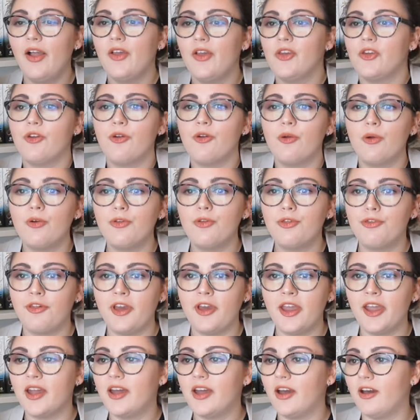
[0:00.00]
You
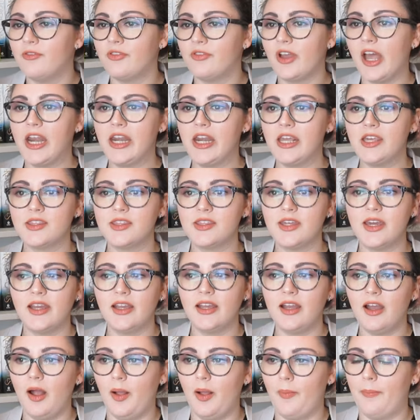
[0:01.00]
think of
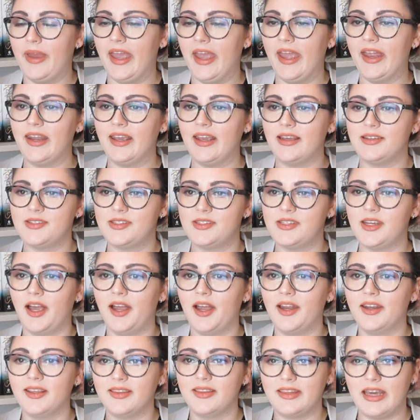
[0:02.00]
anything a man has
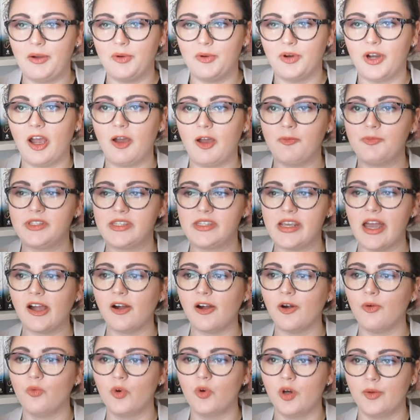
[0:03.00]
done that would upset
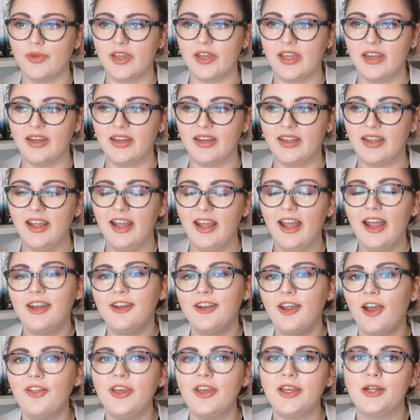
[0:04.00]
a woman,
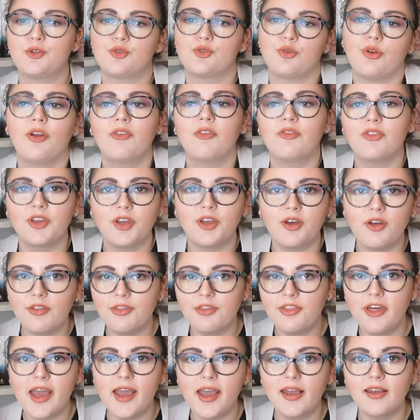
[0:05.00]
not like trivial
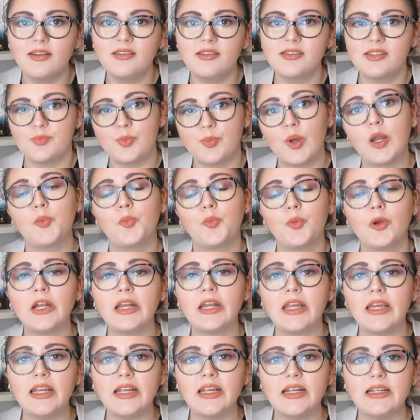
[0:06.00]
things, but
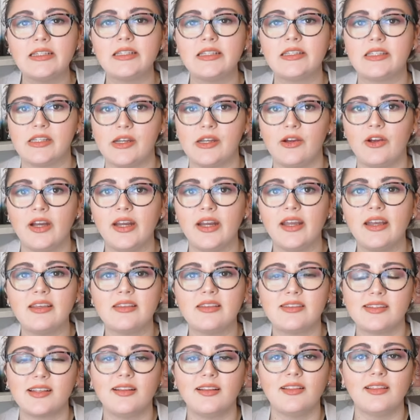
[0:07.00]
pretty
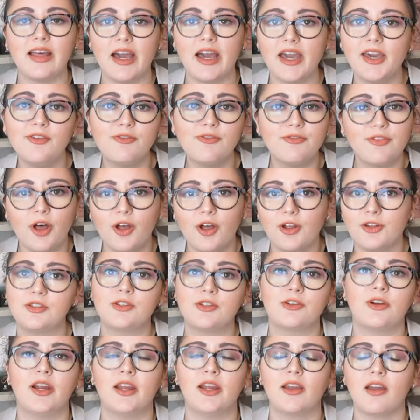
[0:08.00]
serious
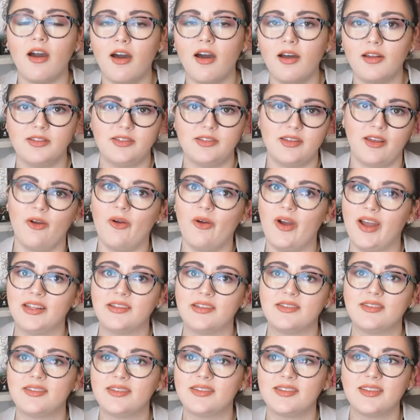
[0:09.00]
life-altering
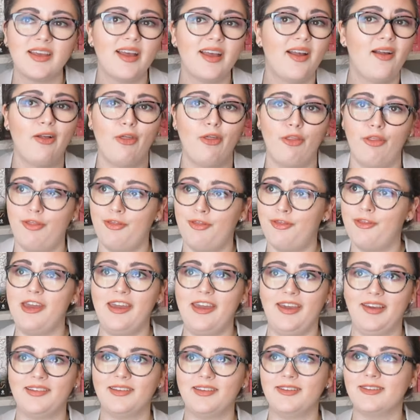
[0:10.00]
consequence
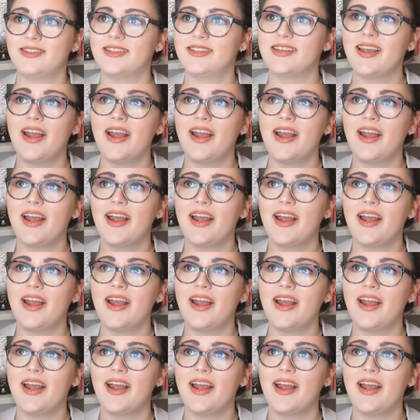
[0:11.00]
things